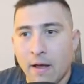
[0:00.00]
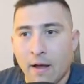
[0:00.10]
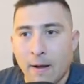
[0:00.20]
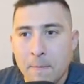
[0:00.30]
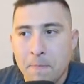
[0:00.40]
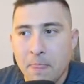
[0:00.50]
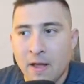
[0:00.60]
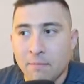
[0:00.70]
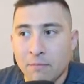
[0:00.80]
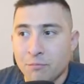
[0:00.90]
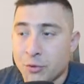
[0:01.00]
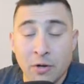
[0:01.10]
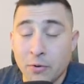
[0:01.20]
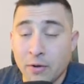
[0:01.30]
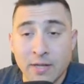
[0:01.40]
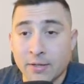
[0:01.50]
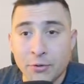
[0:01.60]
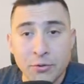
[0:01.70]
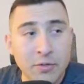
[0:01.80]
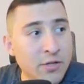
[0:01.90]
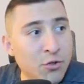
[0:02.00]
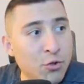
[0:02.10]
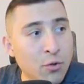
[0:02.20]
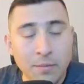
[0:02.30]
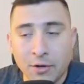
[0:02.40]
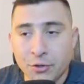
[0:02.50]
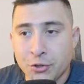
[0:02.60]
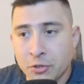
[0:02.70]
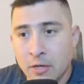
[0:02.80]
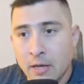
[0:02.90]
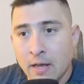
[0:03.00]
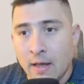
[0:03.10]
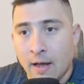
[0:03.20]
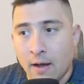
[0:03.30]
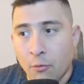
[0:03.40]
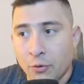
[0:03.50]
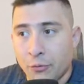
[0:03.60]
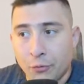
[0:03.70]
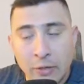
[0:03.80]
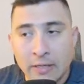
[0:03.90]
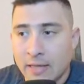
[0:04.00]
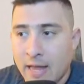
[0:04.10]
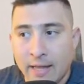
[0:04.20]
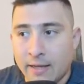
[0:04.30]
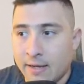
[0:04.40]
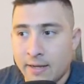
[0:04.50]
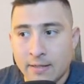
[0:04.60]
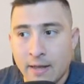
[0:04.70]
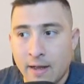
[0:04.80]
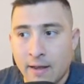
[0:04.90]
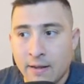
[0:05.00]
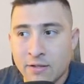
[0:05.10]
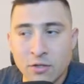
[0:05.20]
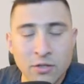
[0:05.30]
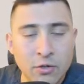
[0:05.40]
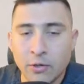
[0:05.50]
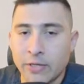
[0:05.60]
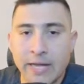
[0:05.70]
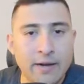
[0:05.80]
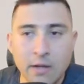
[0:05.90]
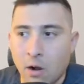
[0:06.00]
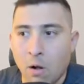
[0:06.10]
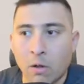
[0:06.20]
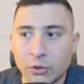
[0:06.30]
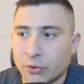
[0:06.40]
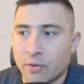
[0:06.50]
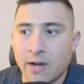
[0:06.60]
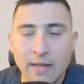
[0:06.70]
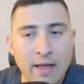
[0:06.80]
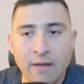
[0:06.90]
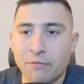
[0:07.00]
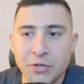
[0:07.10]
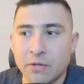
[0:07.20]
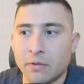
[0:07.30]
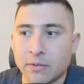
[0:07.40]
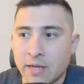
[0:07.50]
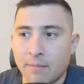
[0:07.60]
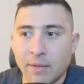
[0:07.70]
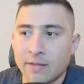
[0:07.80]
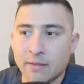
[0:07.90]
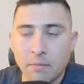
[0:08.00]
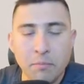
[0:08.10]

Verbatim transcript: um, i'm sure that you guys are using it so much uh, we're really liking it, and it's just getting the calls right every single time, guys.